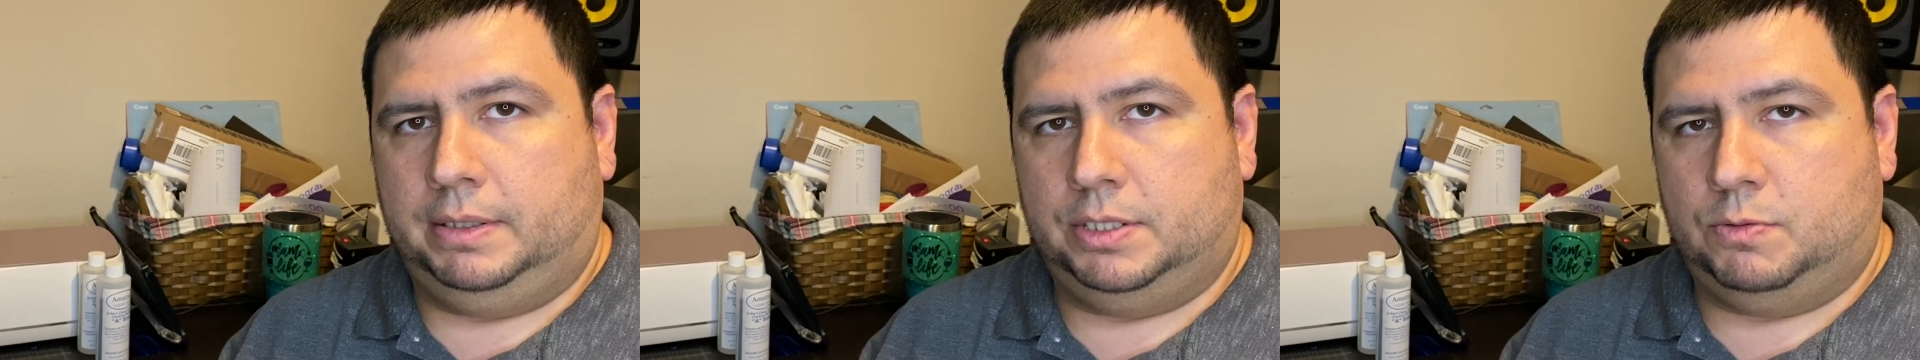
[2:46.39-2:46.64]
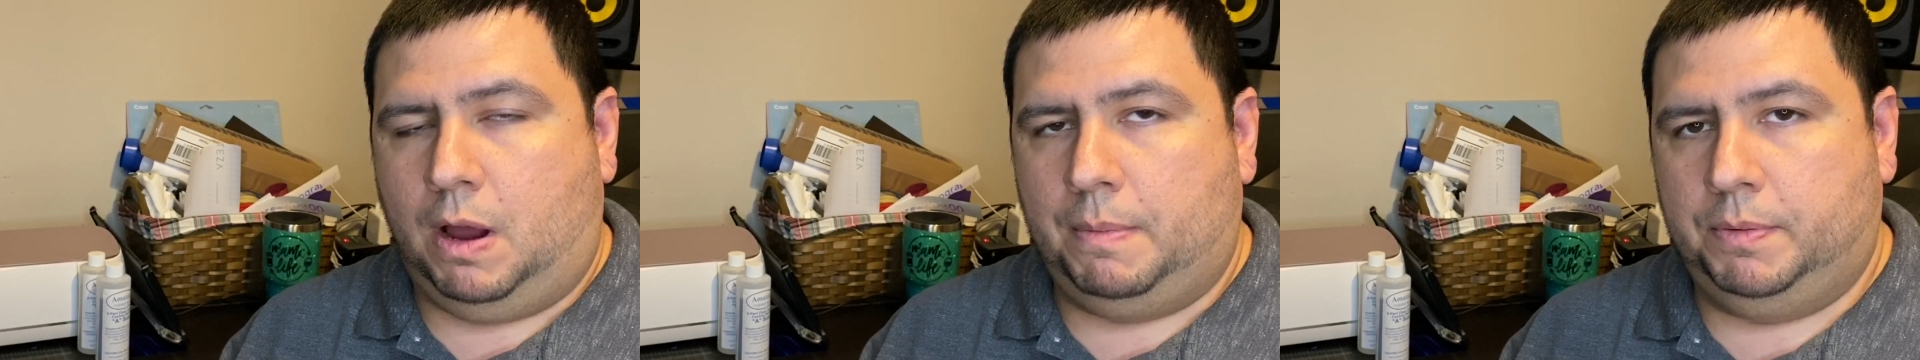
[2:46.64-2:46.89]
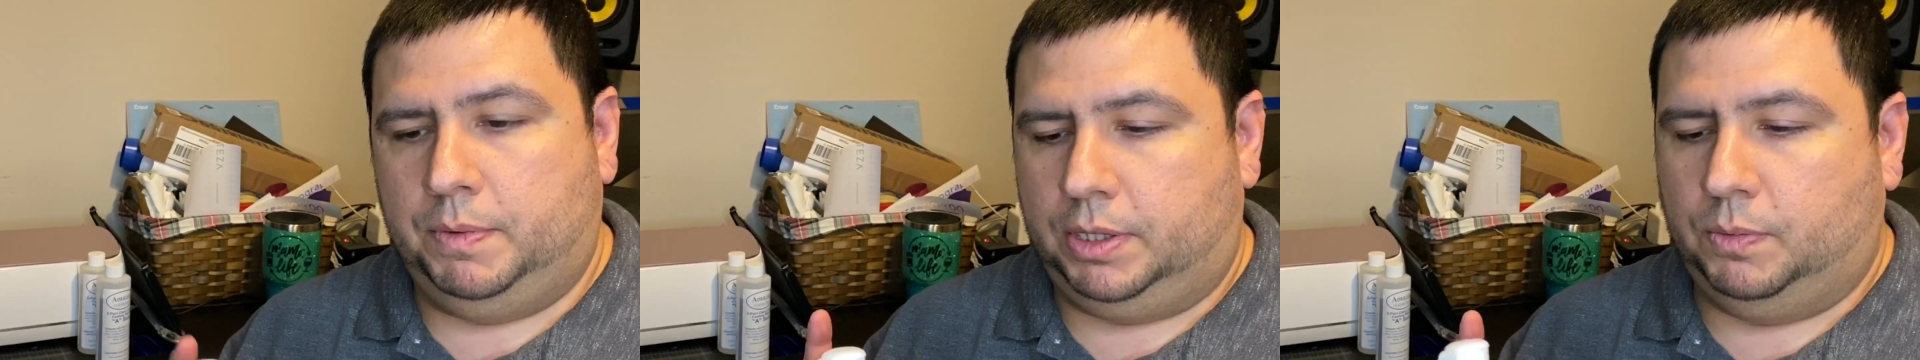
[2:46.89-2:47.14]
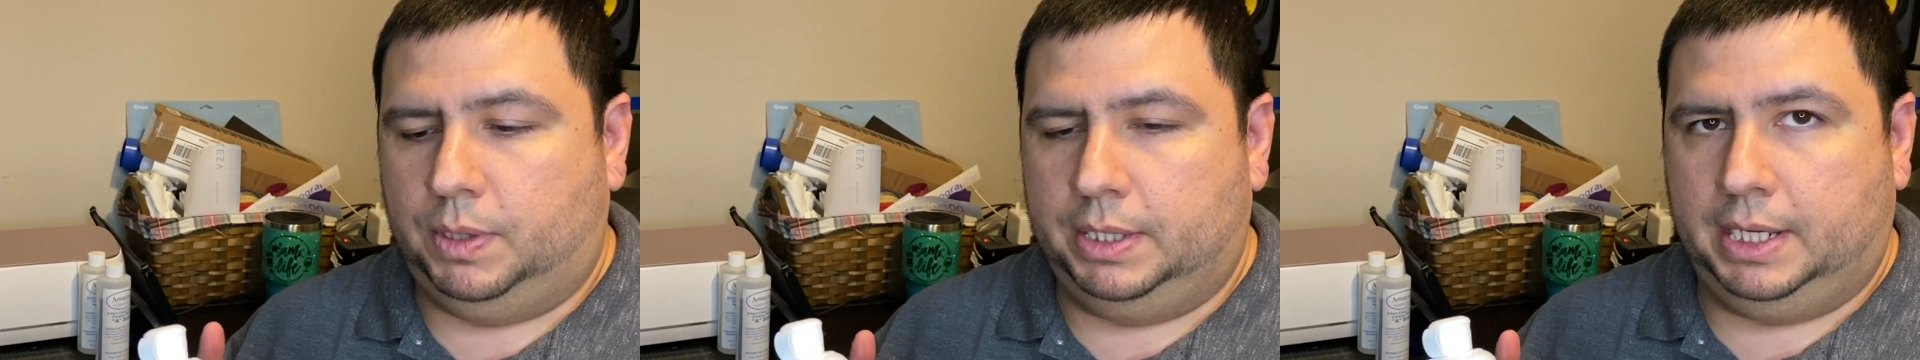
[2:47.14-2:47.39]
to swap it with
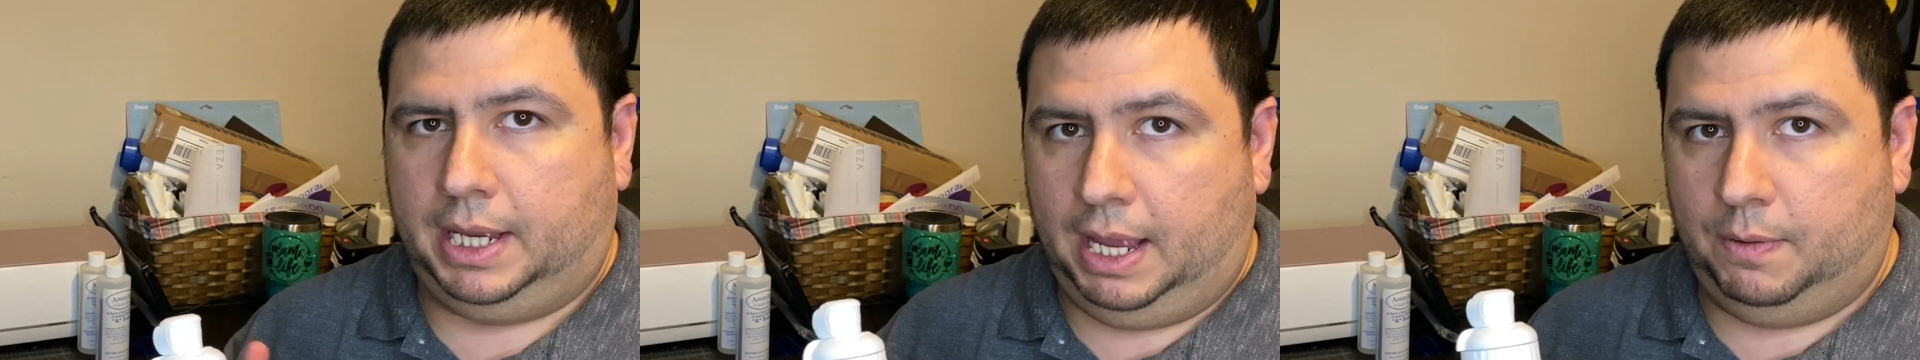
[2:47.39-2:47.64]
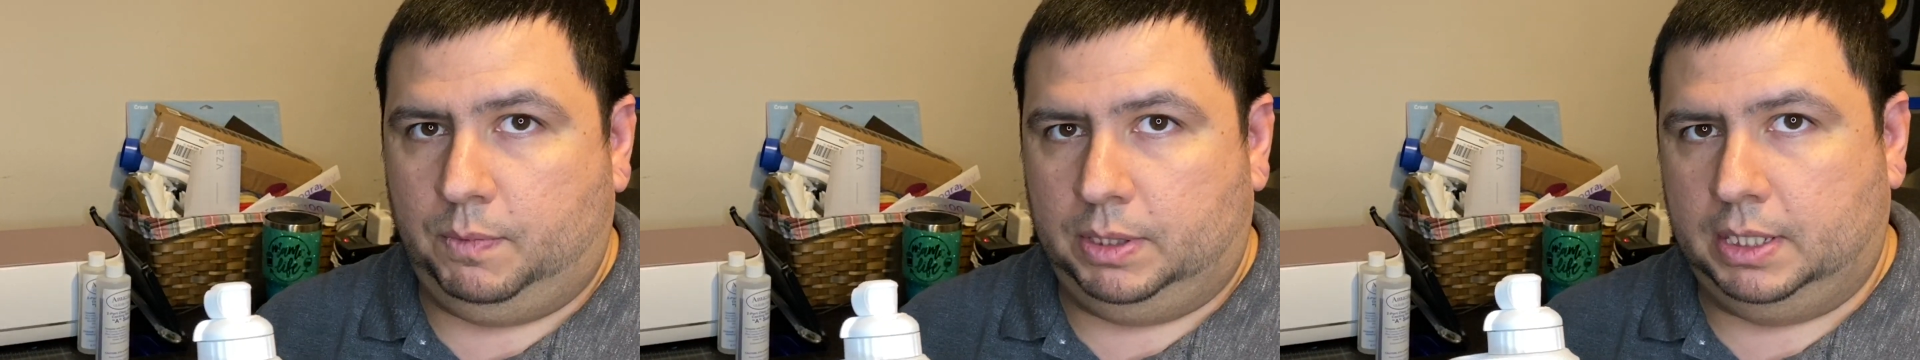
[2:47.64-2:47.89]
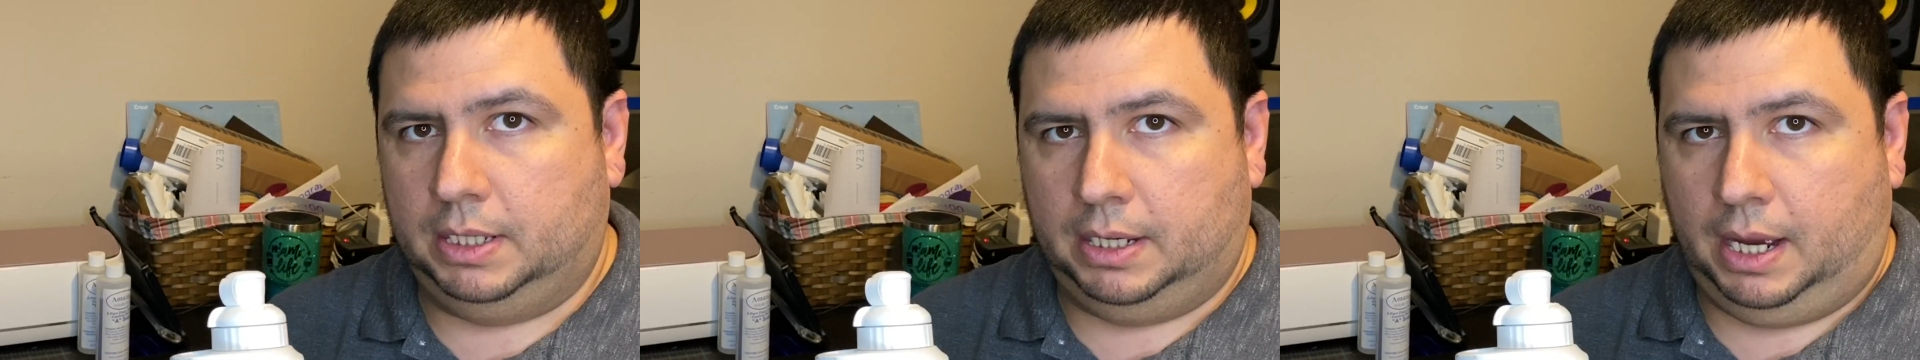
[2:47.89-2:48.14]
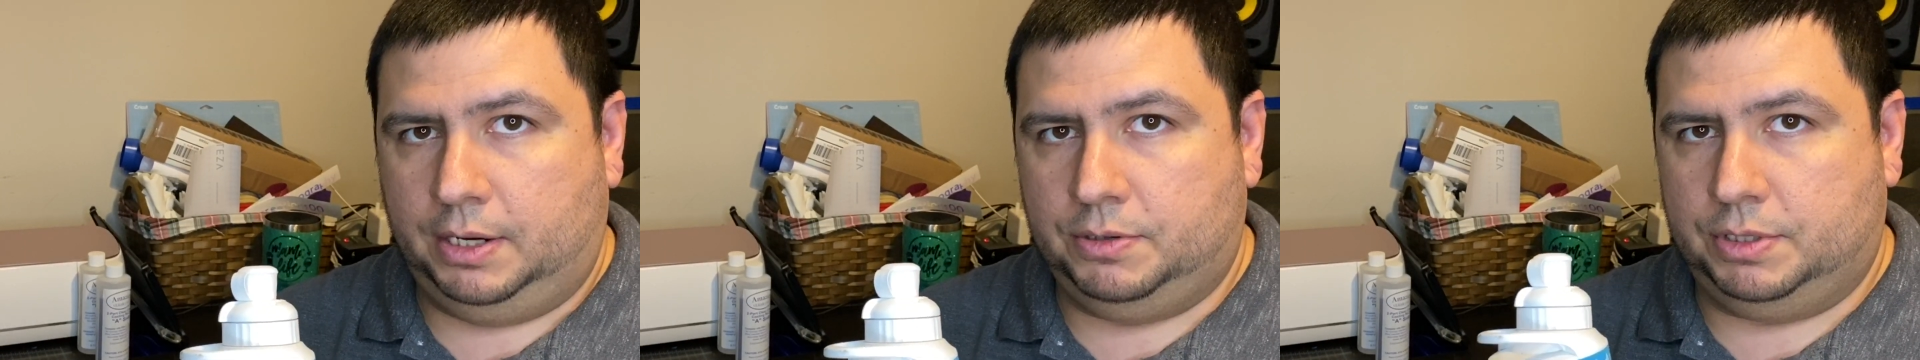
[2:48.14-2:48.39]
the one that came with the
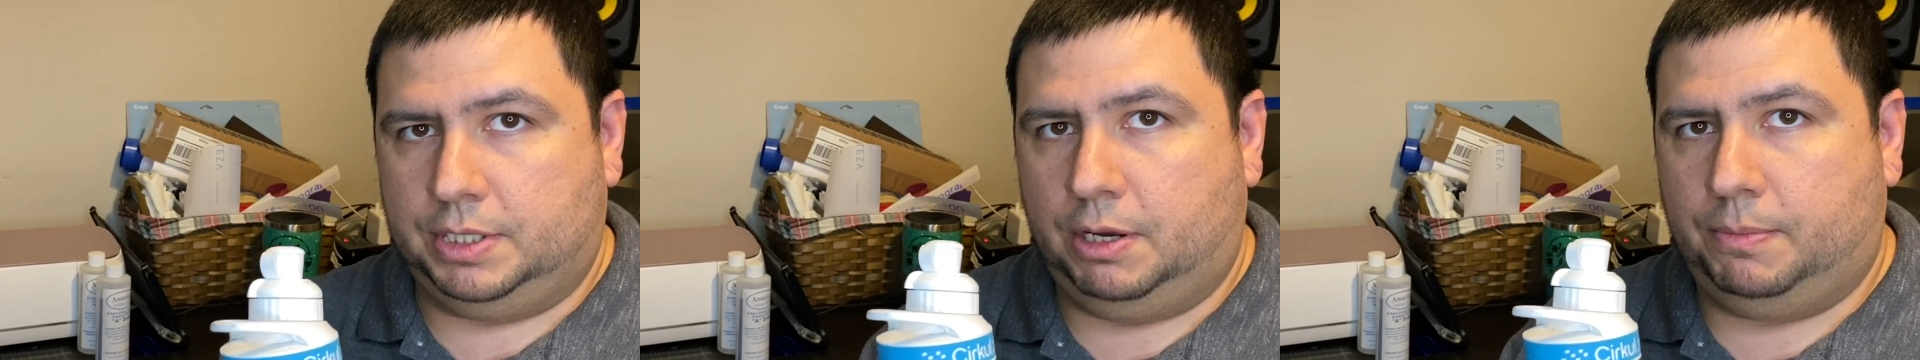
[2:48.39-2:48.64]
hydrocell